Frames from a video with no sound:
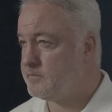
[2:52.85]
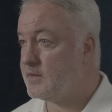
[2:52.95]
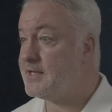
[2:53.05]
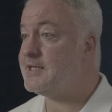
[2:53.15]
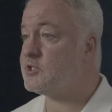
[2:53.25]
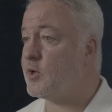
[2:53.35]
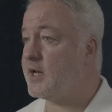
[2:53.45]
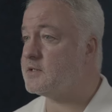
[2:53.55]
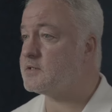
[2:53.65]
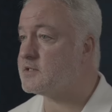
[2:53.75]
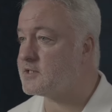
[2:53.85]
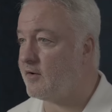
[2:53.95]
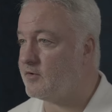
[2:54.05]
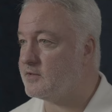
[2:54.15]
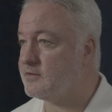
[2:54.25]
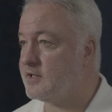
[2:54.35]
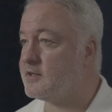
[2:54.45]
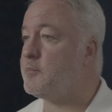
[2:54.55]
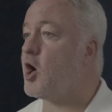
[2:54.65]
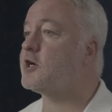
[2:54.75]
These traders discovered that
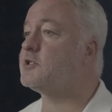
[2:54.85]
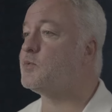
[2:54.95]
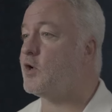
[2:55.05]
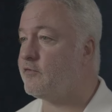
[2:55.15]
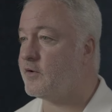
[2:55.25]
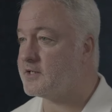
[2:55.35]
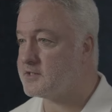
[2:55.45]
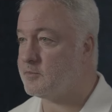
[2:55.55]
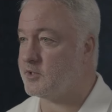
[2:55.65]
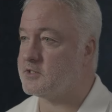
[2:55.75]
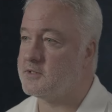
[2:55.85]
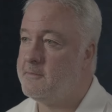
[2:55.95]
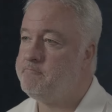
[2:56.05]
the markets would often exhibit